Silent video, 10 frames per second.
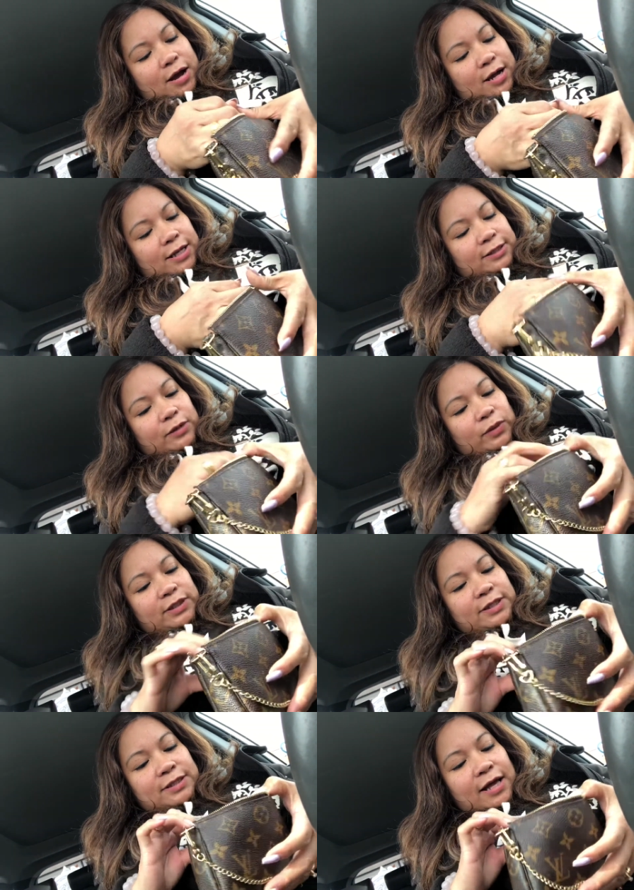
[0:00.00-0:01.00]
Let's see what's
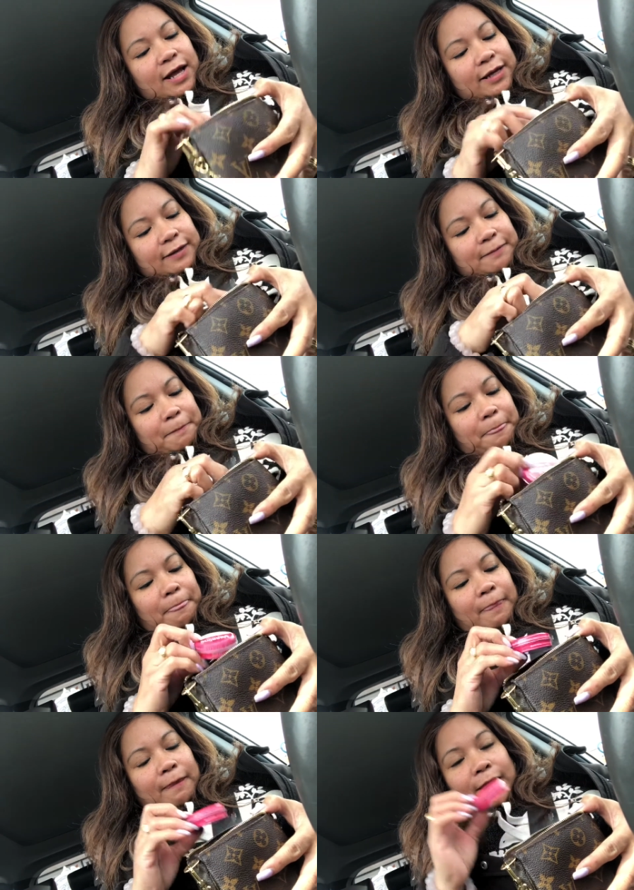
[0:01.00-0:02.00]
inside.
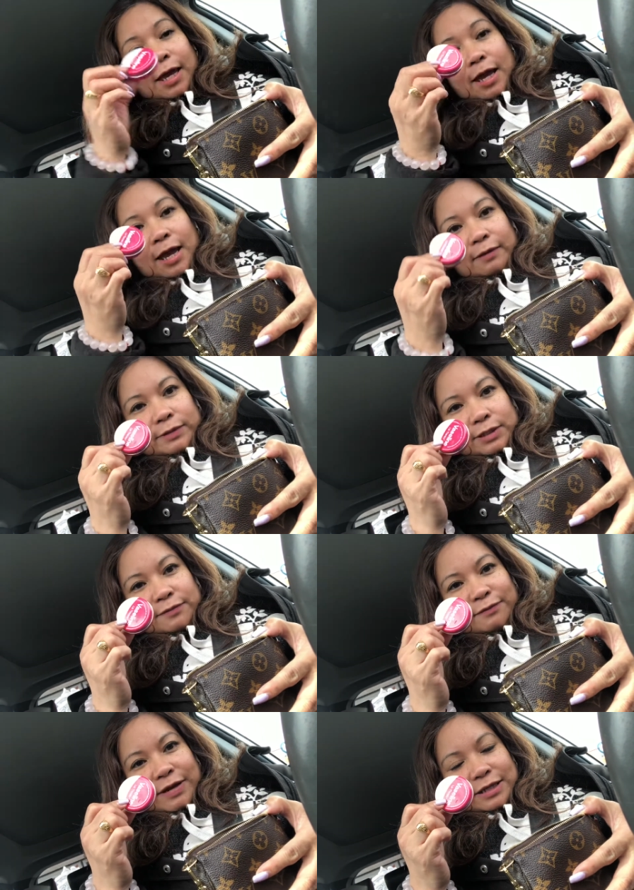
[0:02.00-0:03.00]
Okay, I have this
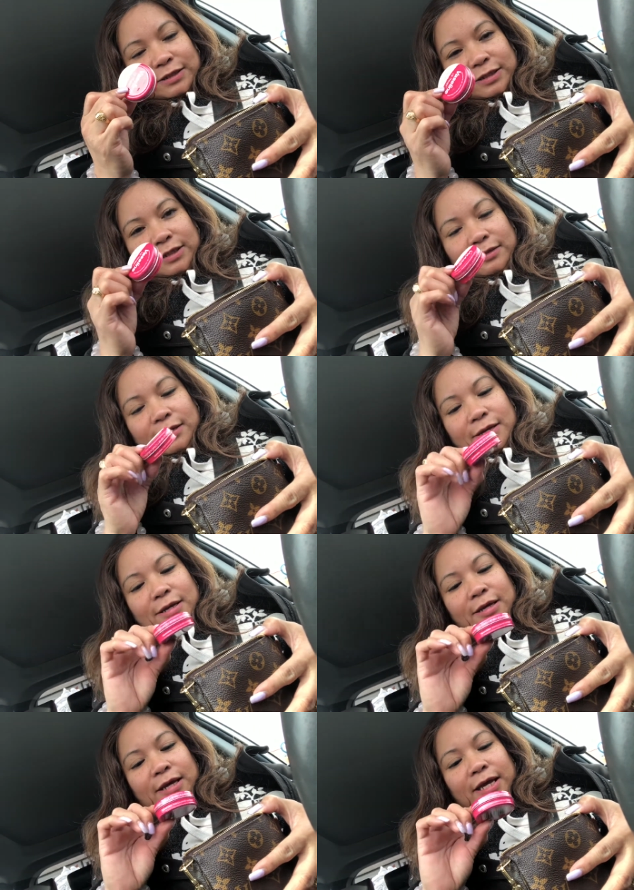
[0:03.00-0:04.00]
Vaseline.
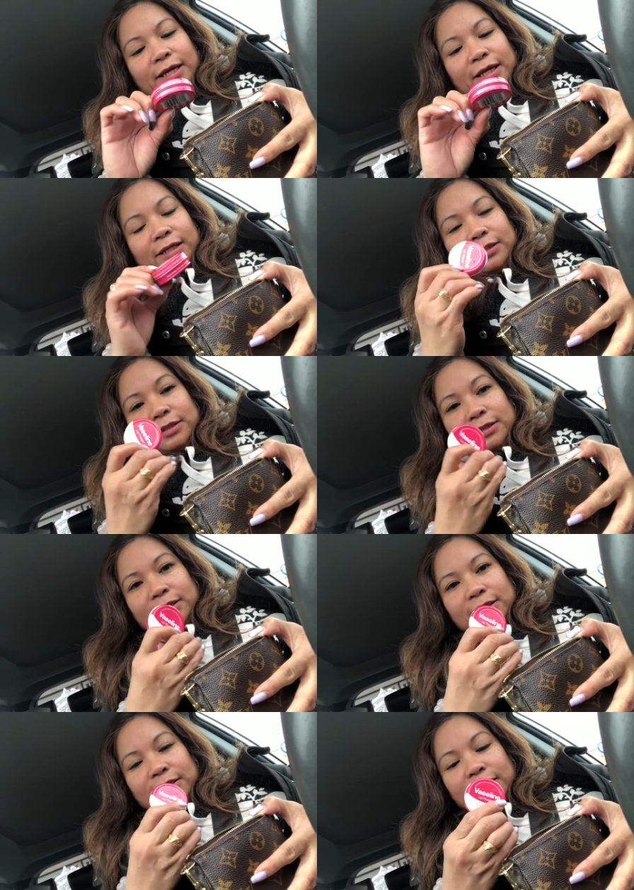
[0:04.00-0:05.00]
I got
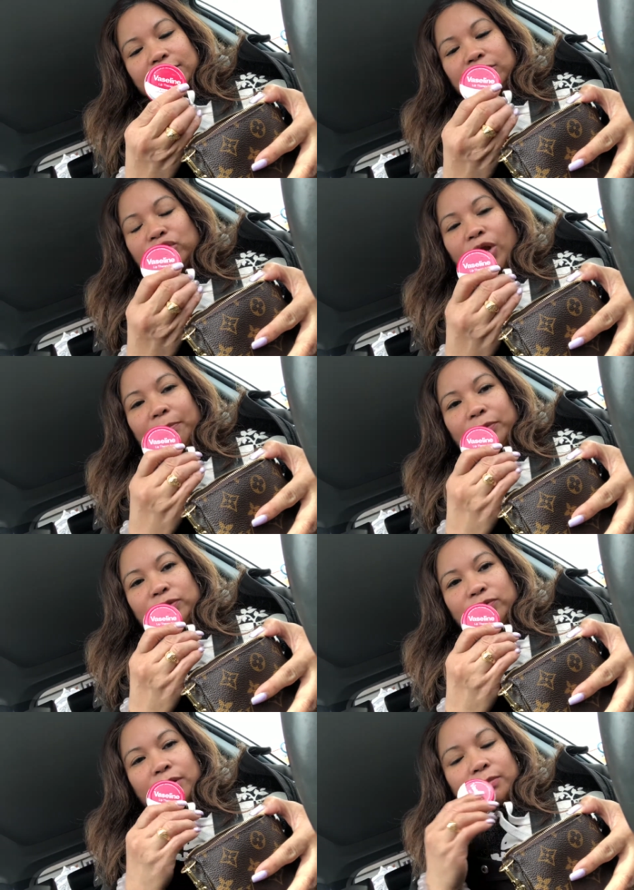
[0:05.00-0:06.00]
this at Shoppers
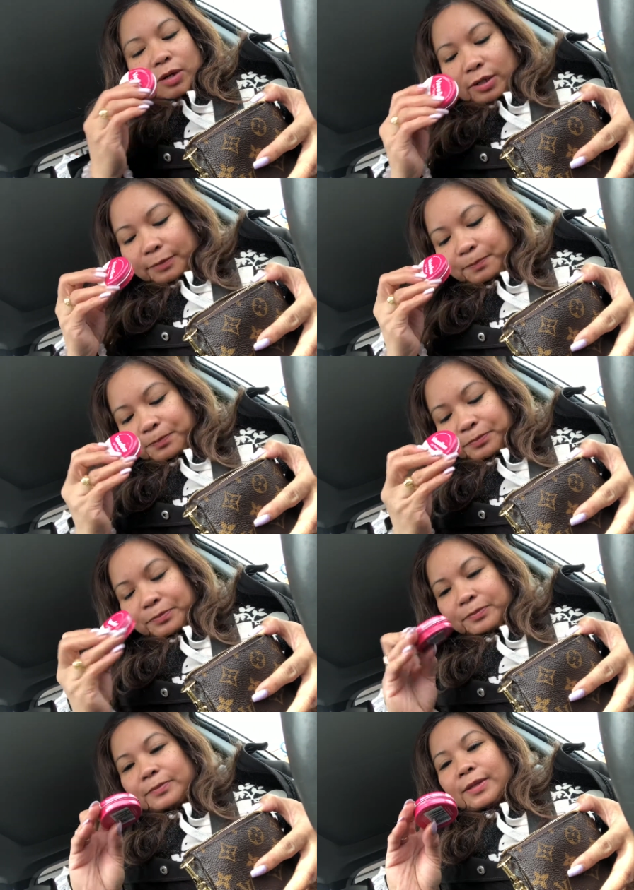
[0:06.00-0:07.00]
Drug Mart,
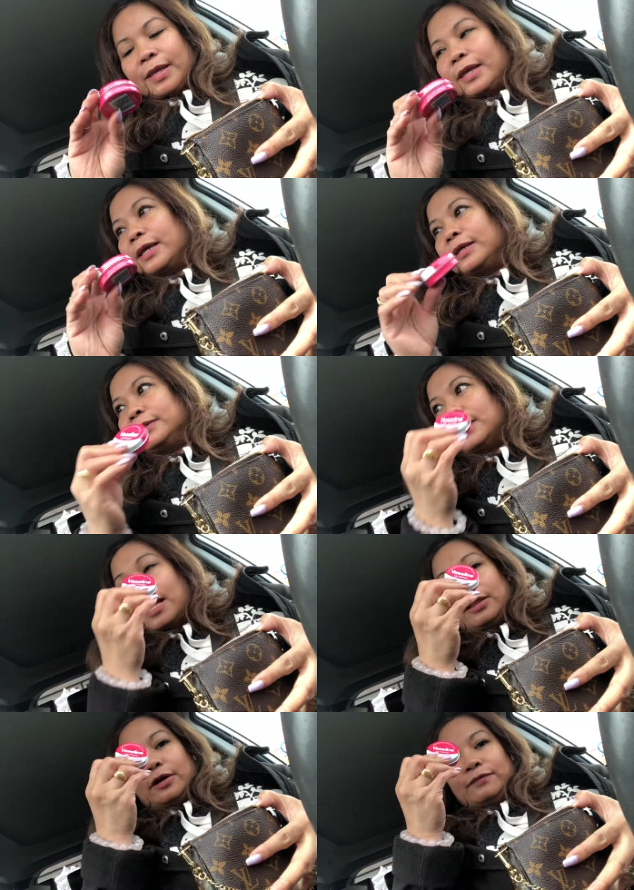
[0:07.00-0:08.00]
and I
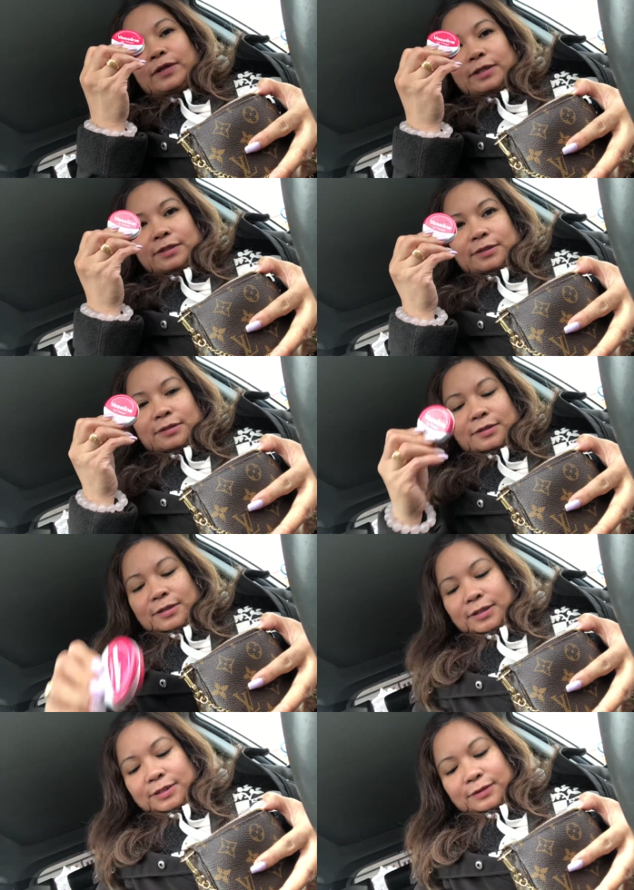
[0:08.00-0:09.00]
love this.
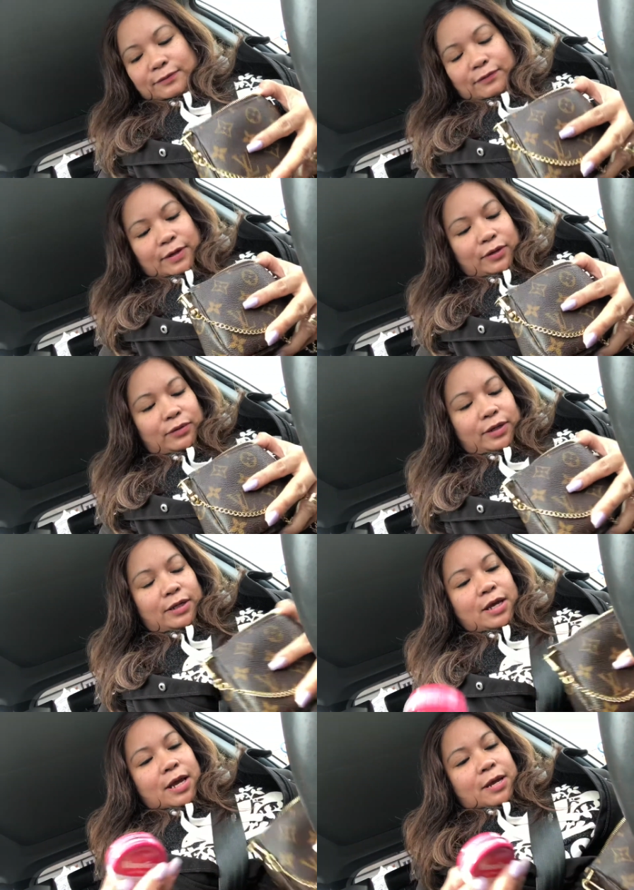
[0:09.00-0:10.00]
It's very,
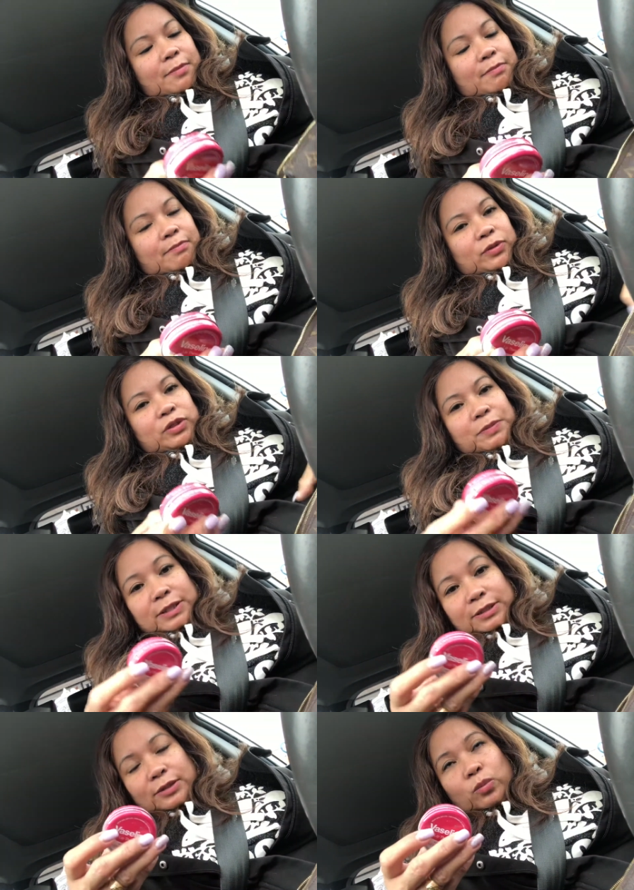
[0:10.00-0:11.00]
just
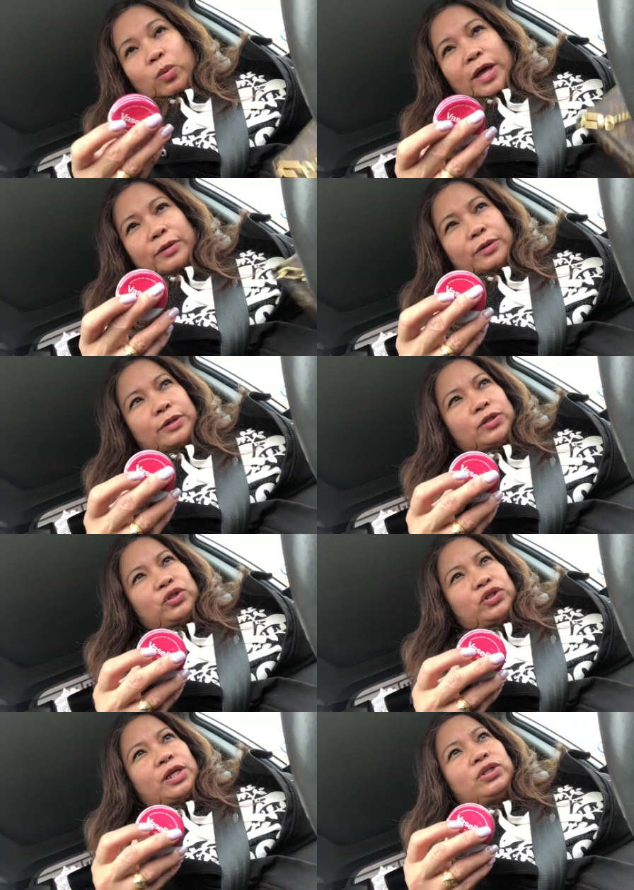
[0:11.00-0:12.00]
because of the weather
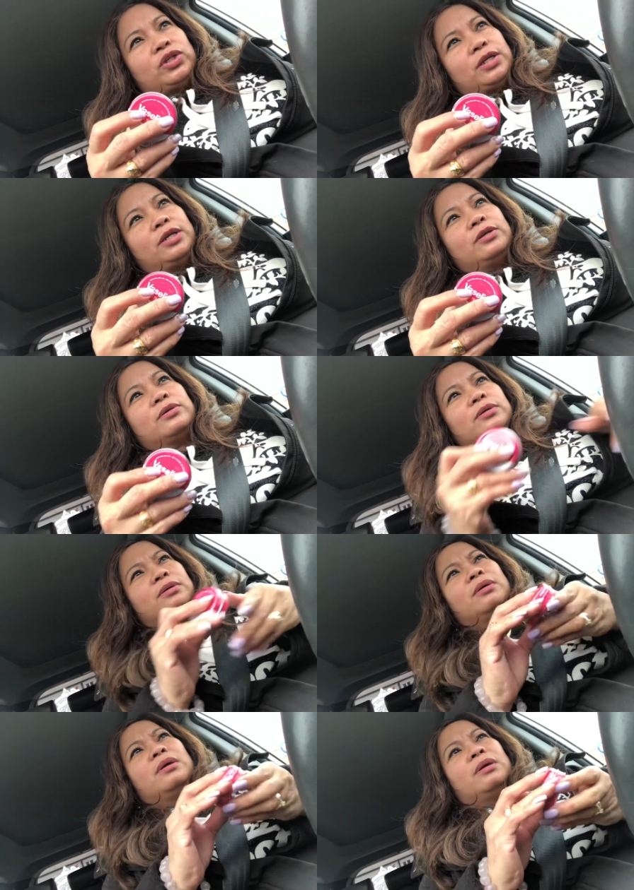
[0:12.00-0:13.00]
is changing here,
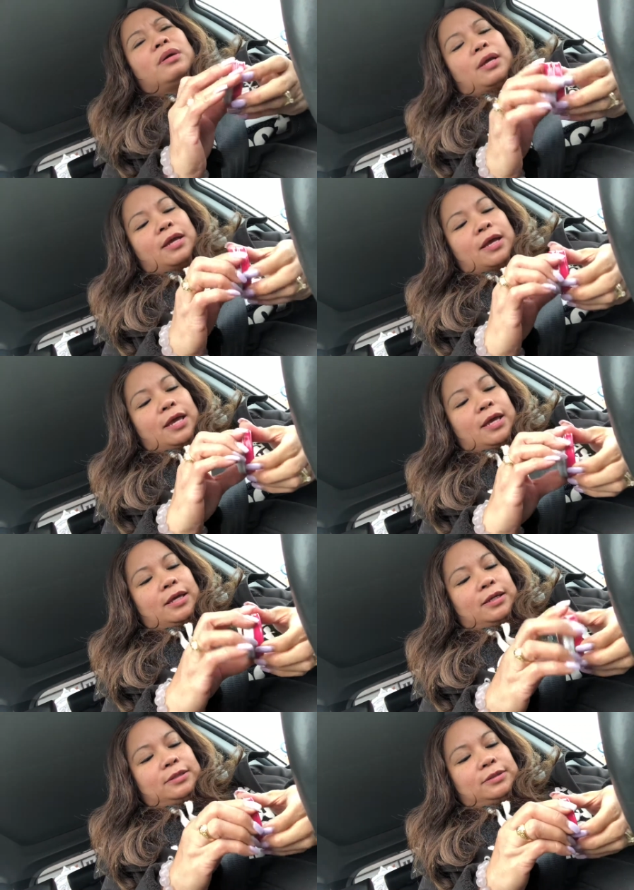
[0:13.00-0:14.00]

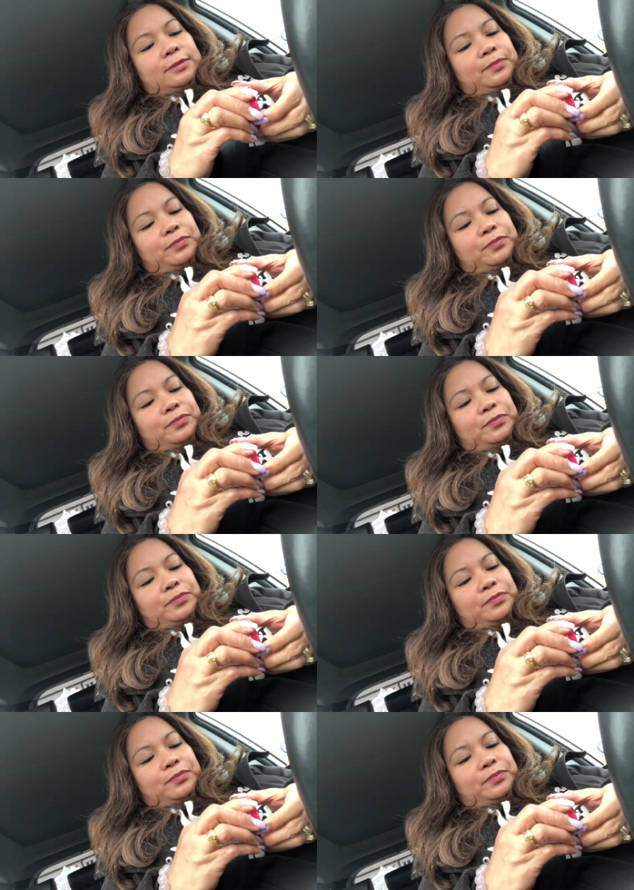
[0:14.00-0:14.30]
and